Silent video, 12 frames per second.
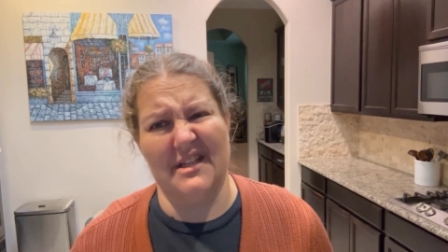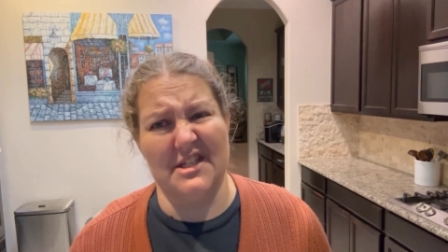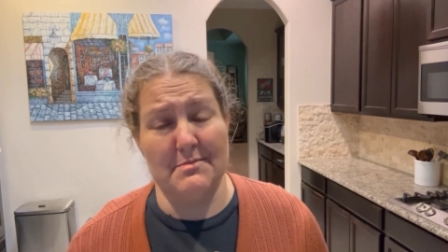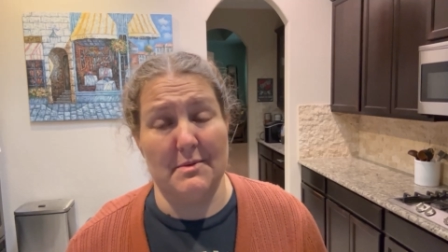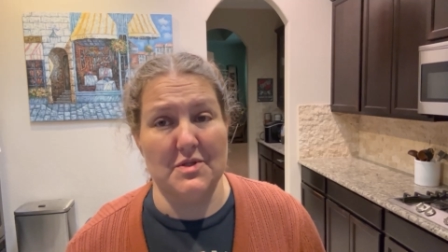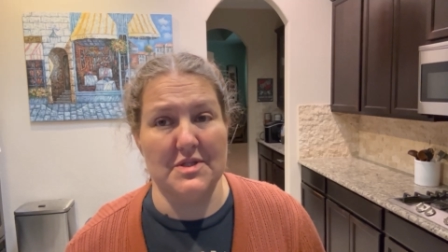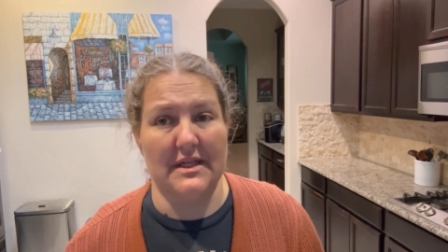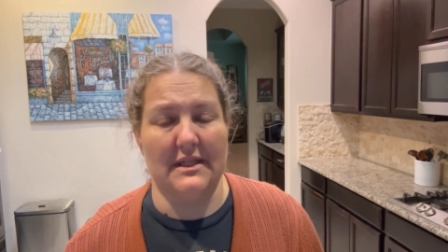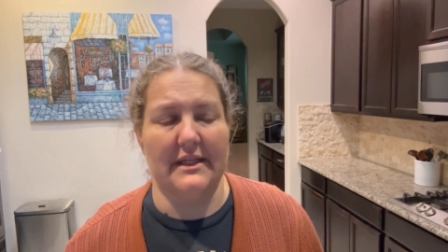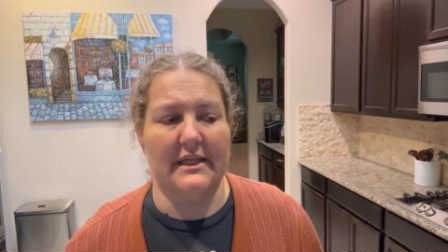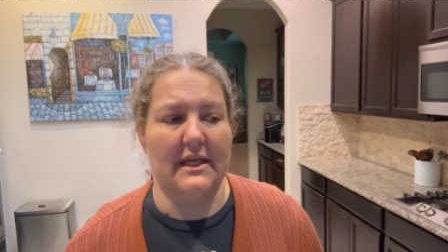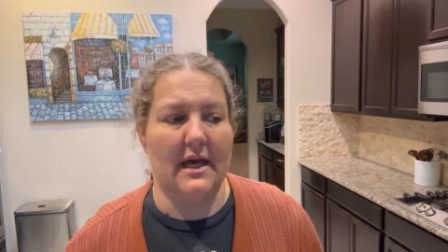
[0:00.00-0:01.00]
is mostly
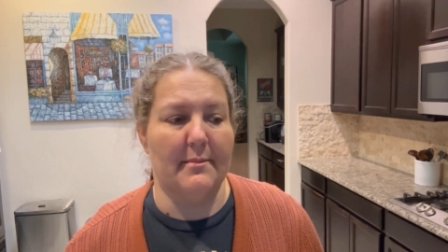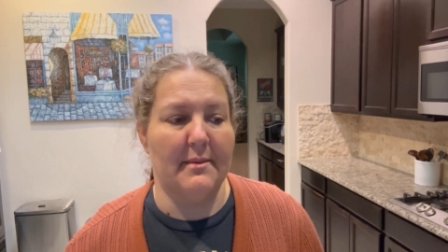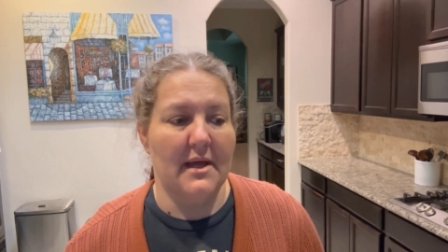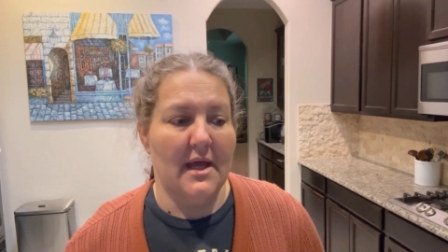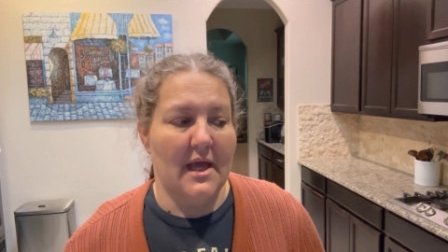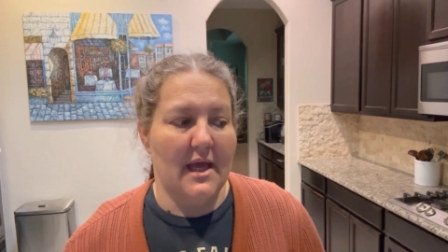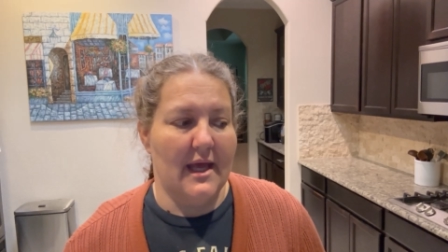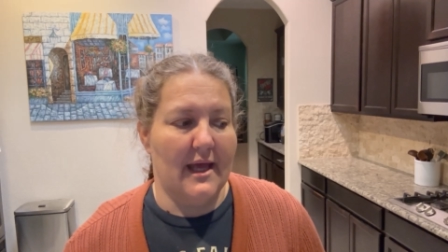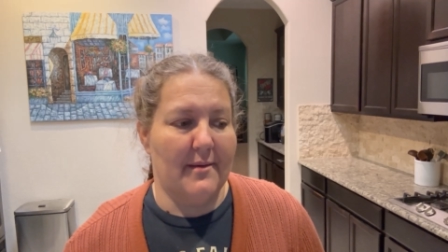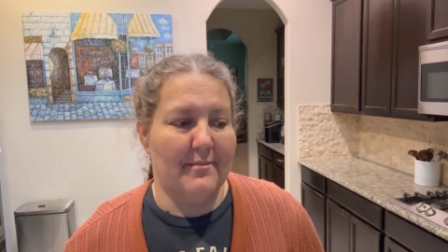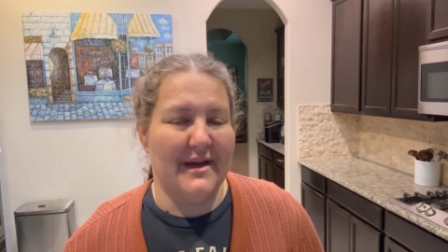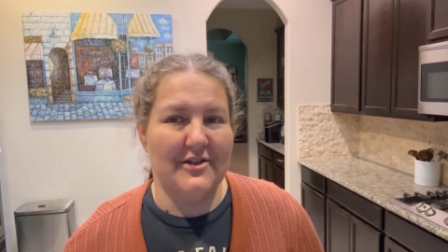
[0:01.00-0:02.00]
cleaned up.
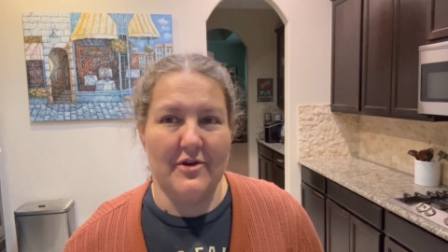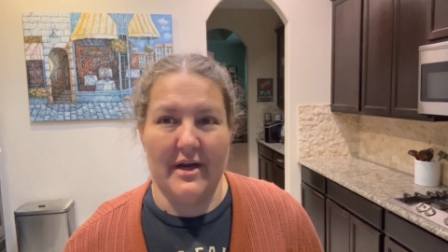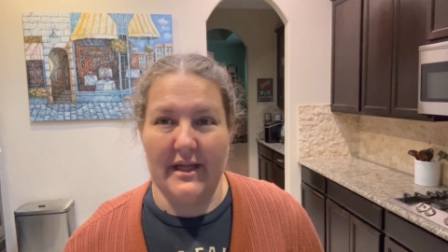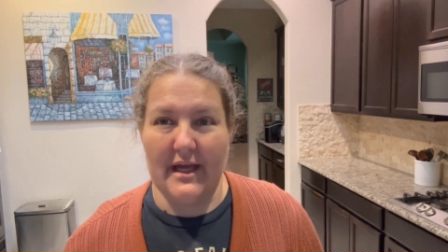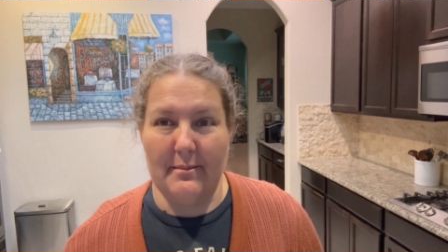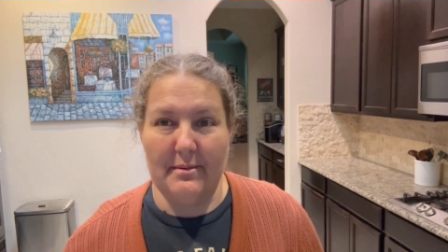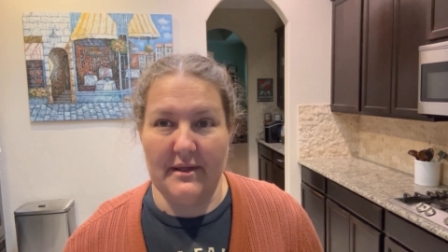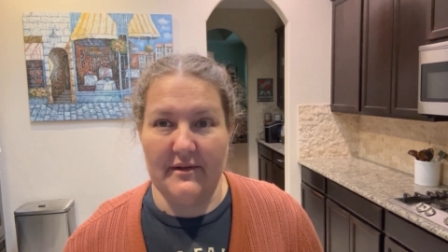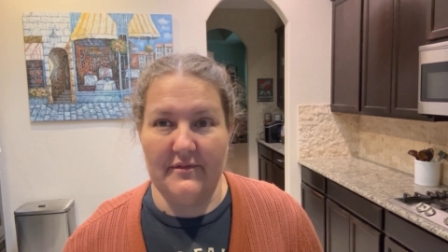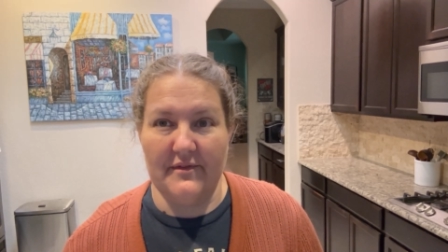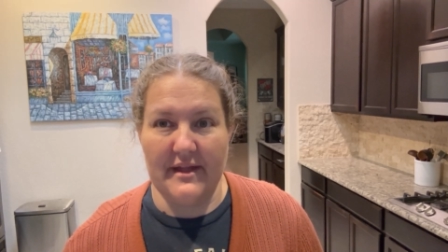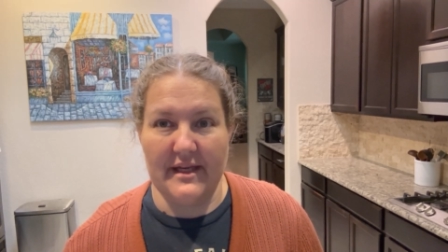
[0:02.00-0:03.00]
I dried a couple
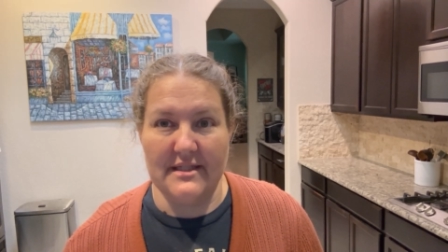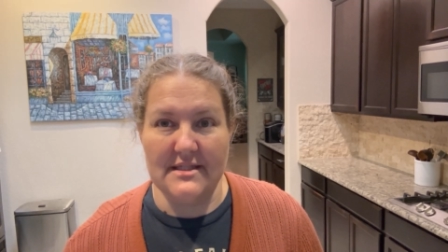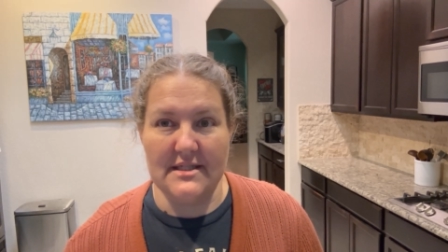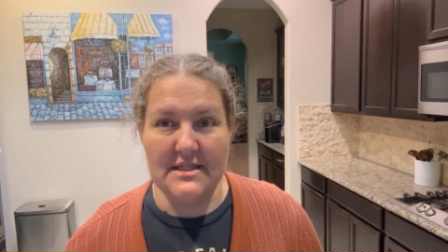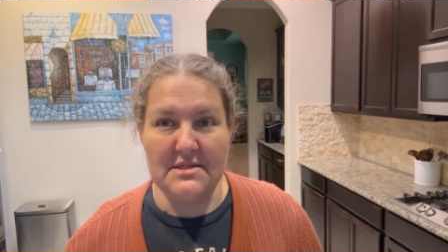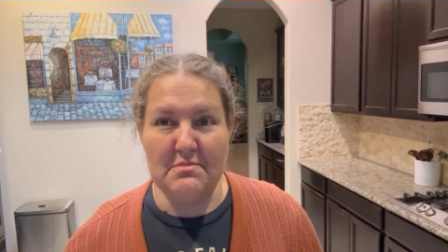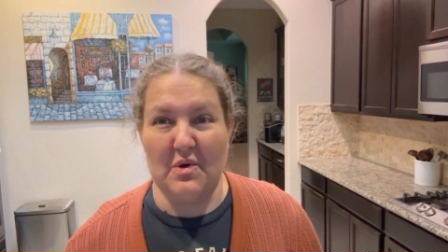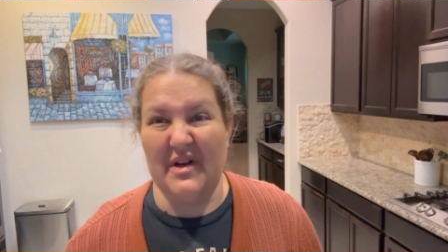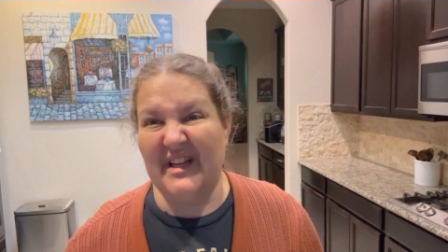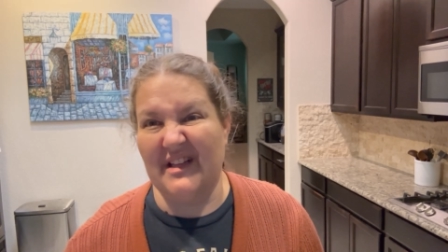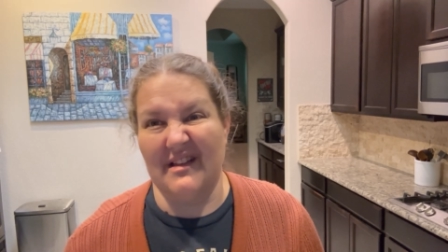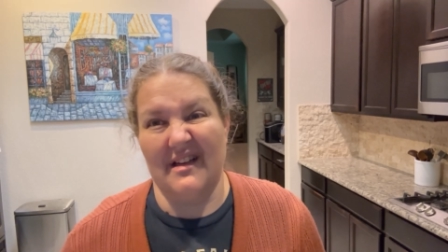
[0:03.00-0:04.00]
of things this
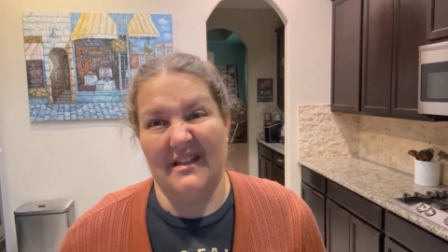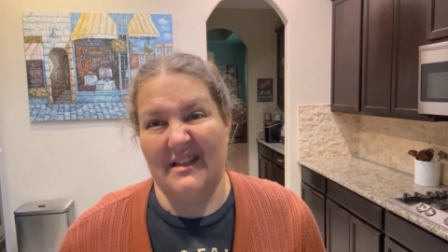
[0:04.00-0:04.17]
morning,